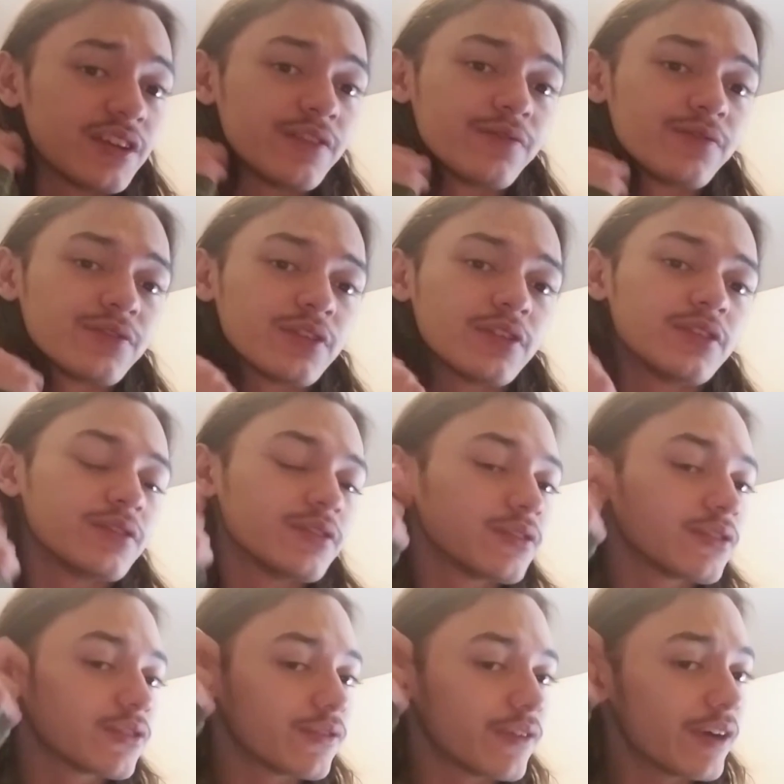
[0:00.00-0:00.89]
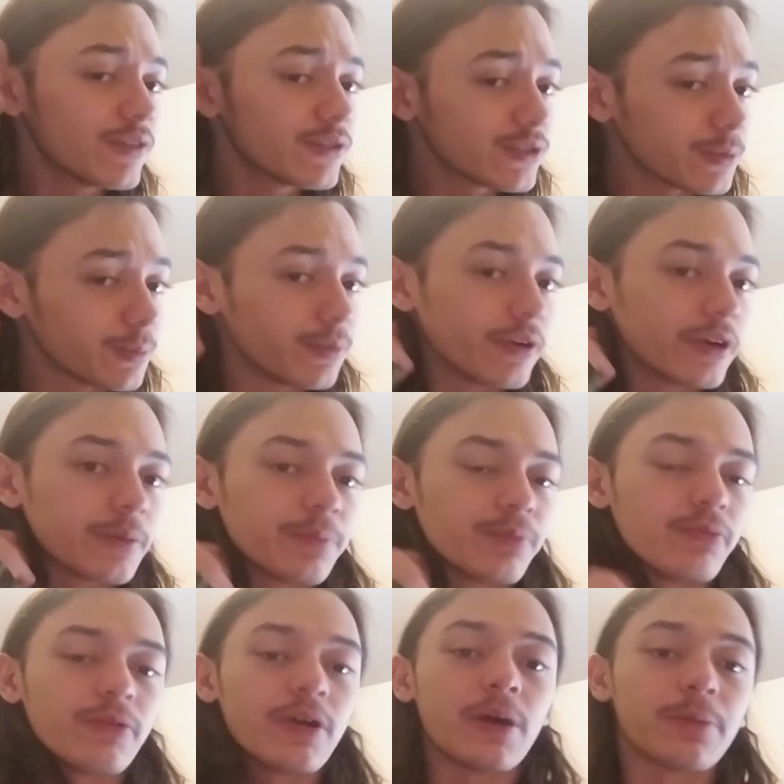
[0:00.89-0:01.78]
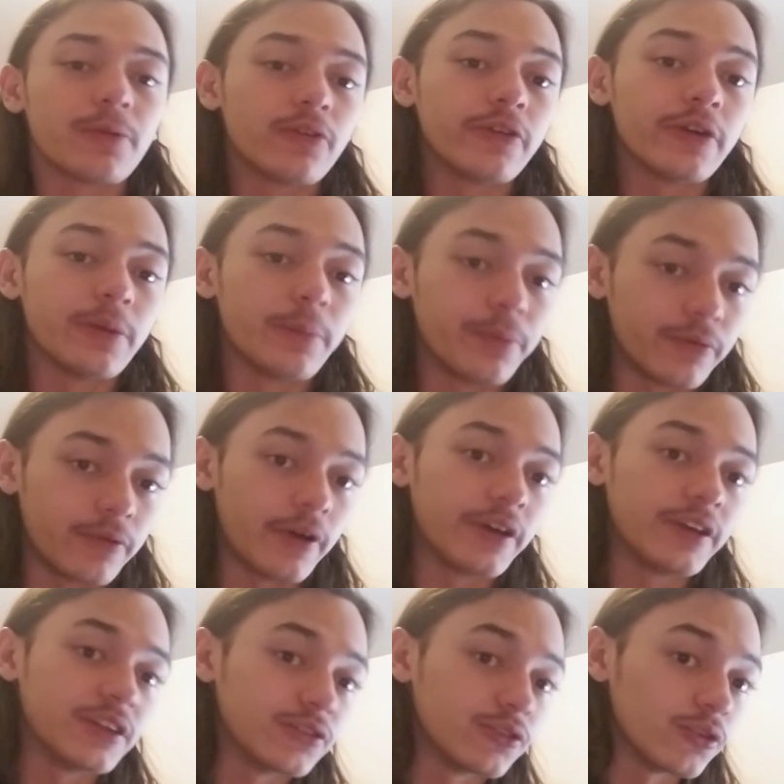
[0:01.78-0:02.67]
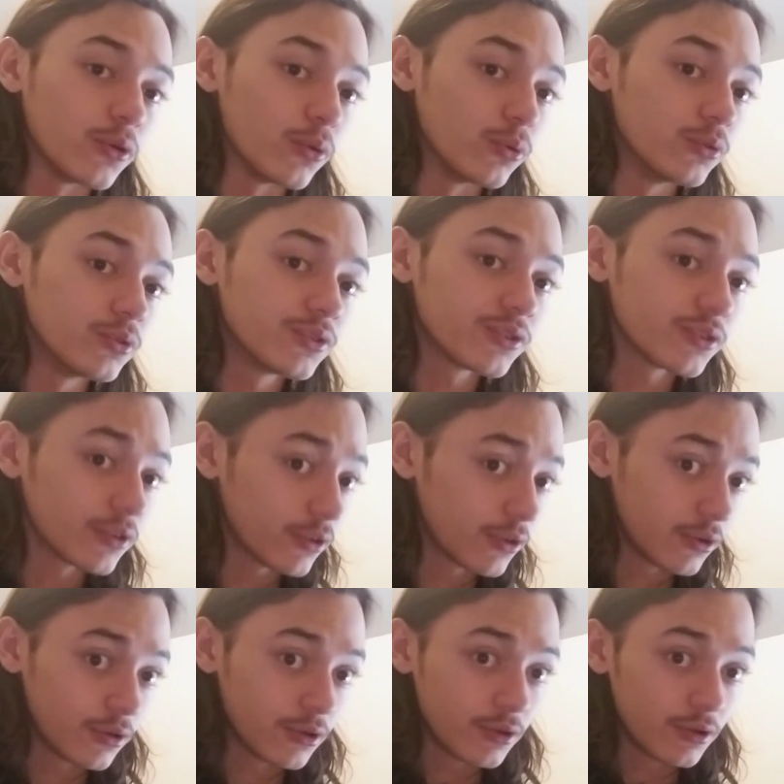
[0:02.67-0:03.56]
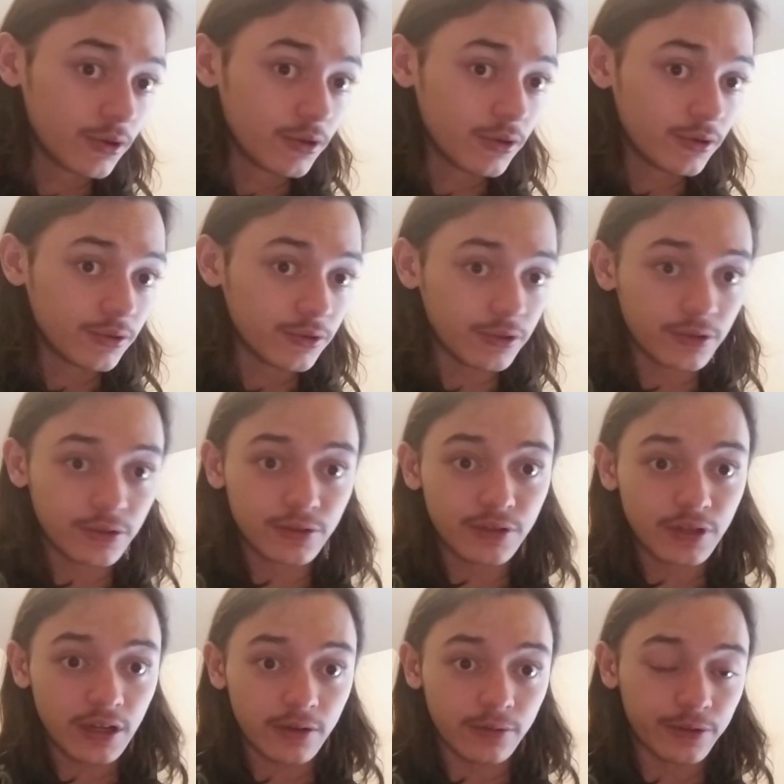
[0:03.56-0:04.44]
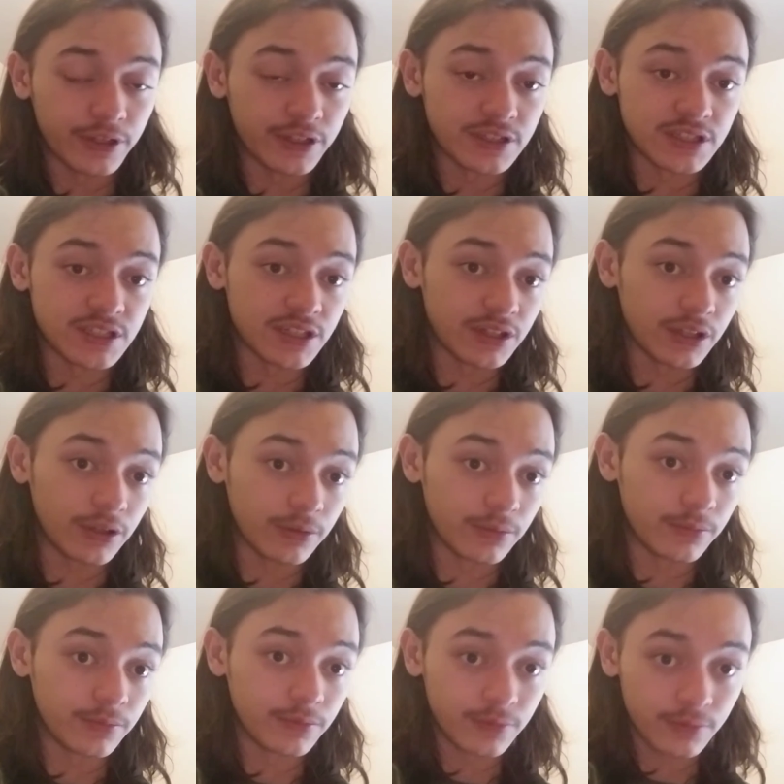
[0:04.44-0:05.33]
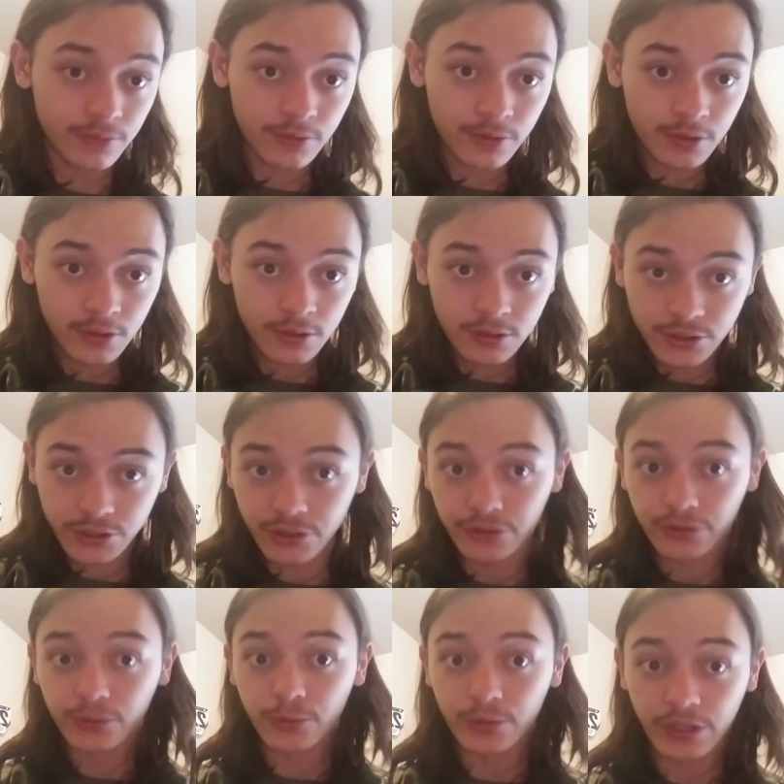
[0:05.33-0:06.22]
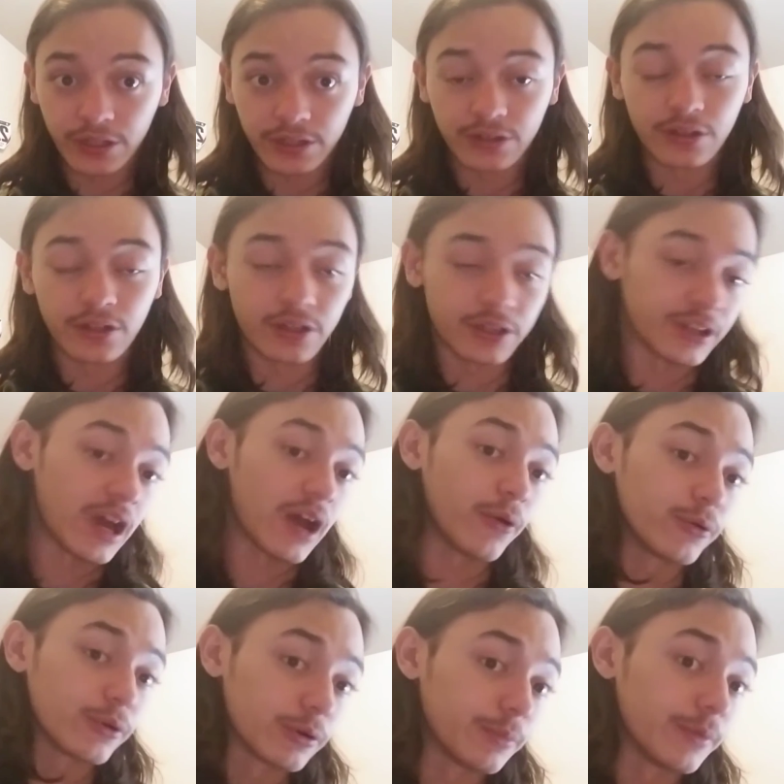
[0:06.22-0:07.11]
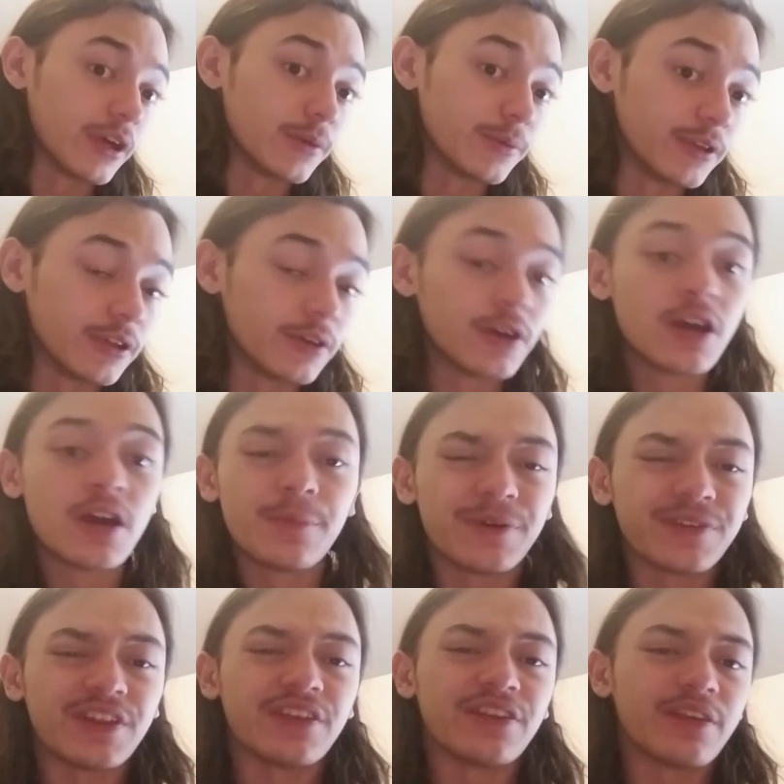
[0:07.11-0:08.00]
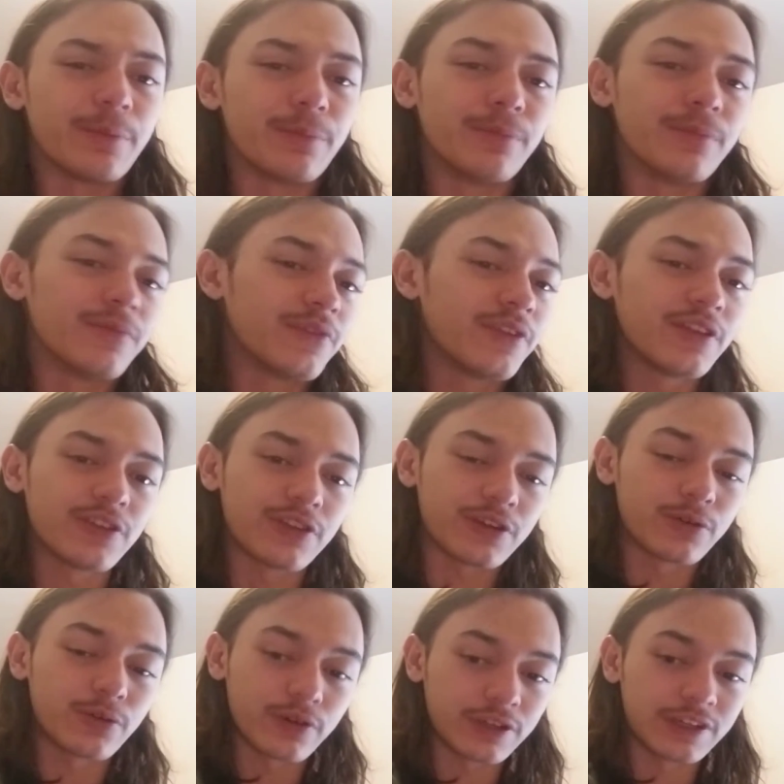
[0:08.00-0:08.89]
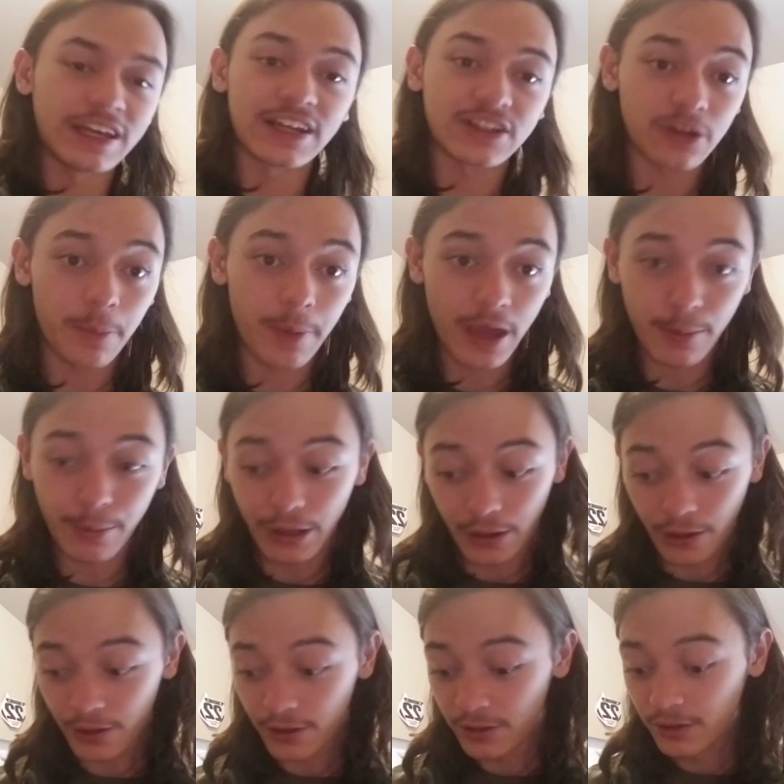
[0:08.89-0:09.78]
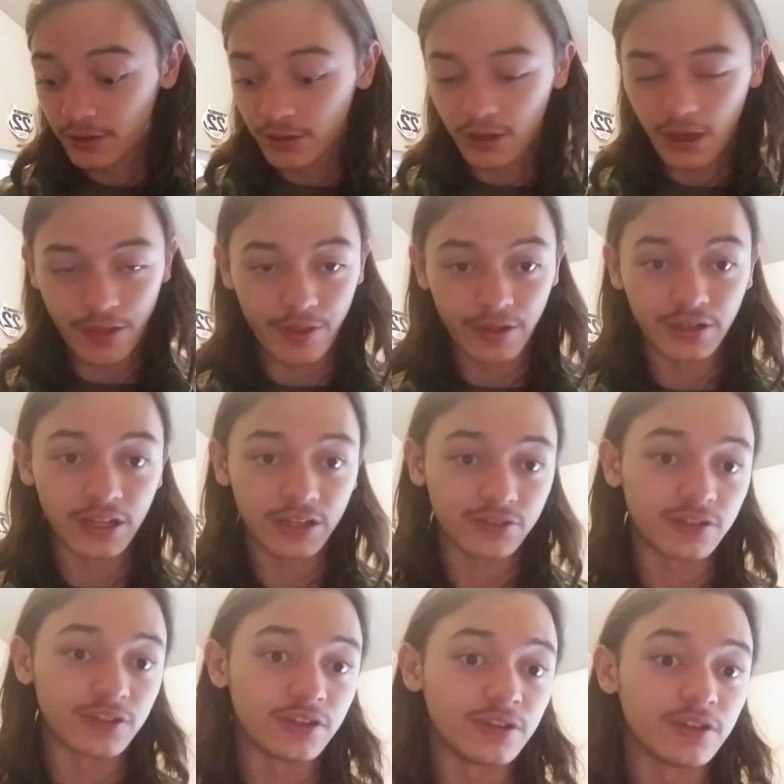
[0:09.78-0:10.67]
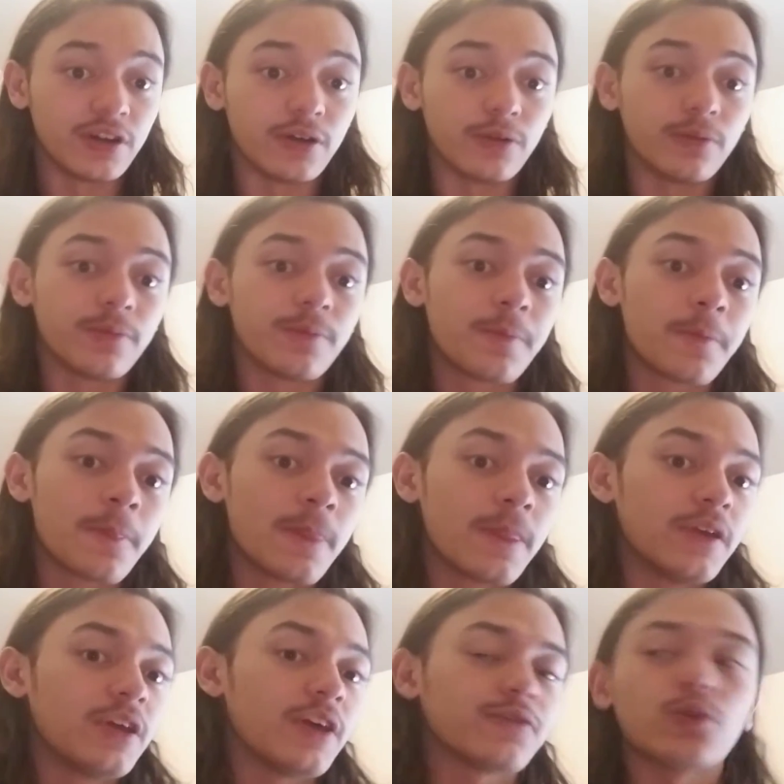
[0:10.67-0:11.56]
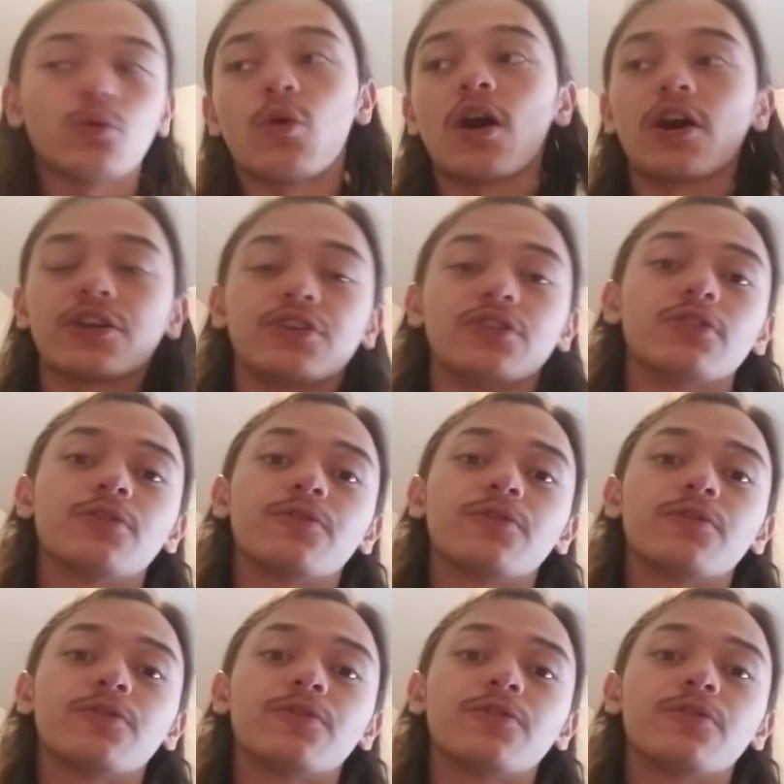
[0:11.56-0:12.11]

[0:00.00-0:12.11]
if survivors are playing properly and playing in twos, you're not going to get shit done. Sure, you'll get a downer maybe, but then they're going to kick the baby. And then next thing you know, you have to walk your